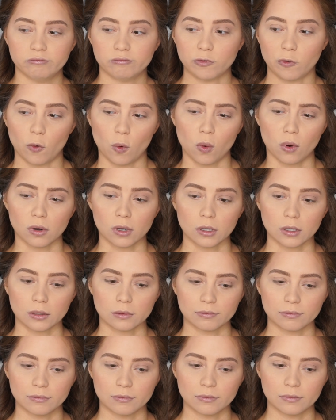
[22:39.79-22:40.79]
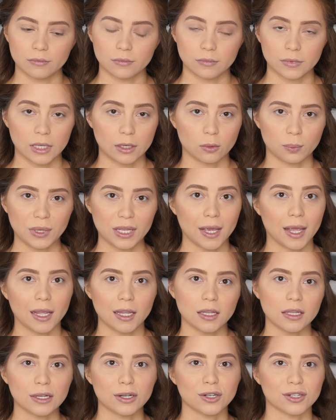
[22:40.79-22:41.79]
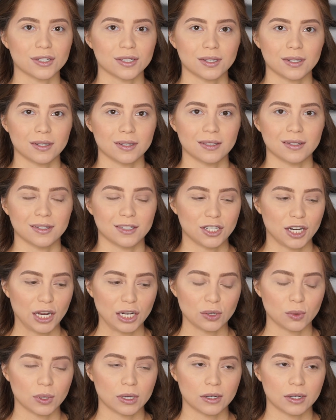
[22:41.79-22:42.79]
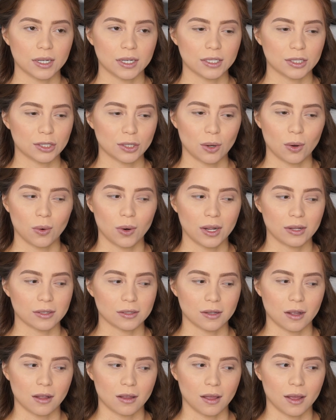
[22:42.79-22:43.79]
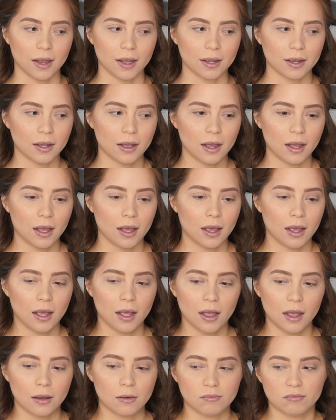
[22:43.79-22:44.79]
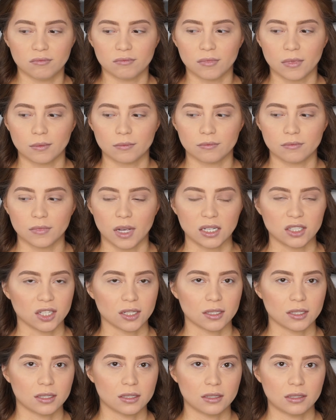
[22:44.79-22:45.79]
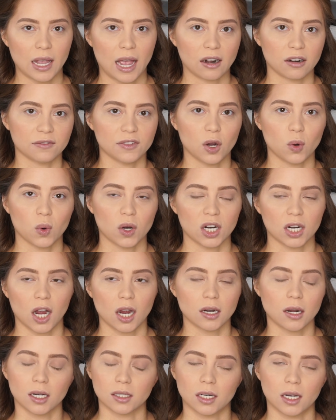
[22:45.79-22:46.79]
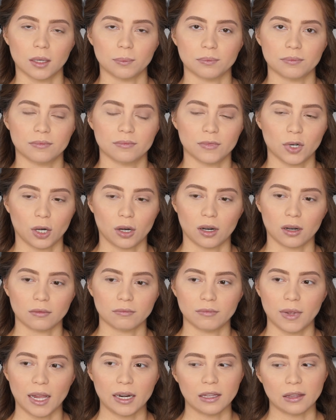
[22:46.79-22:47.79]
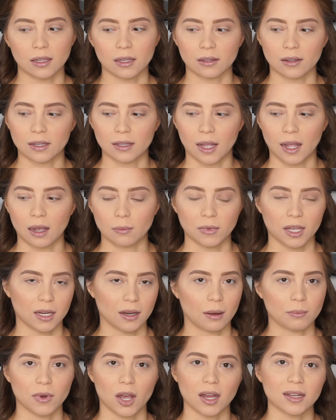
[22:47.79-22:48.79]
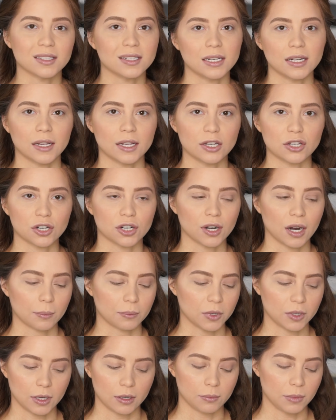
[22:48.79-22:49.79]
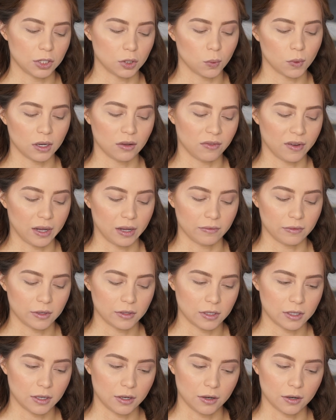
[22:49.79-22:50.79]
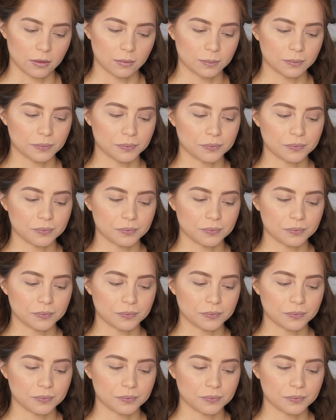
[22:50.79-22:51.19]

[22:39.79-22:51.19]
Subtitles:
for, it'll be 8 years in January, so it's not like I just out of nowhere got knocked up or anything like that. I'm not a teenager. I'm gonna be 25 this year.